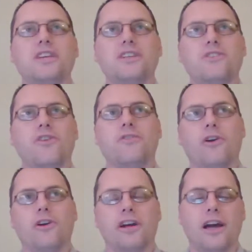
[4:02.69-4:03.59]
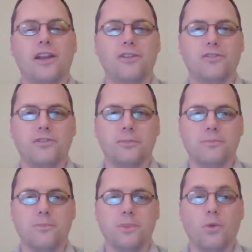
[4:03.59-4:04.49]
easier for her to kind of
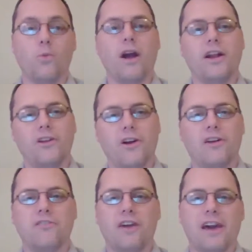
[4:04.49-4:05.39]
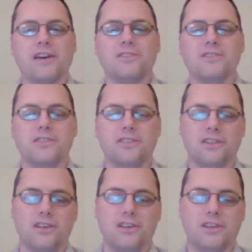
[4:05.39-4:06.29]
write it off as
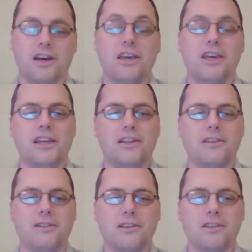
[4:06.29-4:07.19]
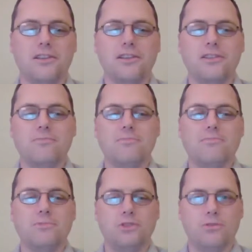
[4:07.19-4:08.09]
a kid
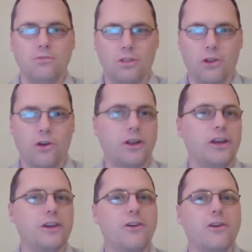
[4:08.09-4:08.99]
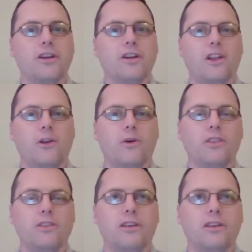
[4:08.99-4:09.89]
learning, or
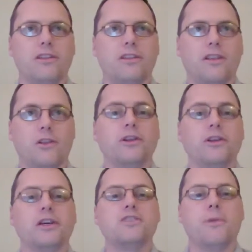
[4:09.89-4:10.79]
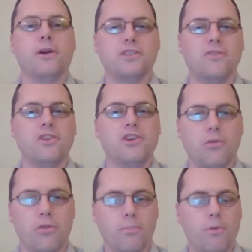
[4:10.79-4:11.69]
a learning experience of the
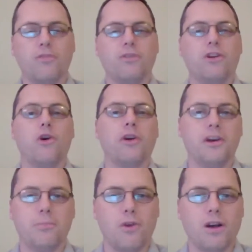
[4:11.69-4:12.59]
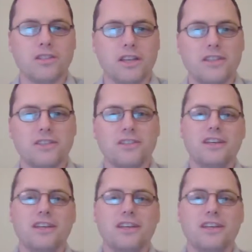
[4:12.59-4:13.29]
youth, or part of the growing up process.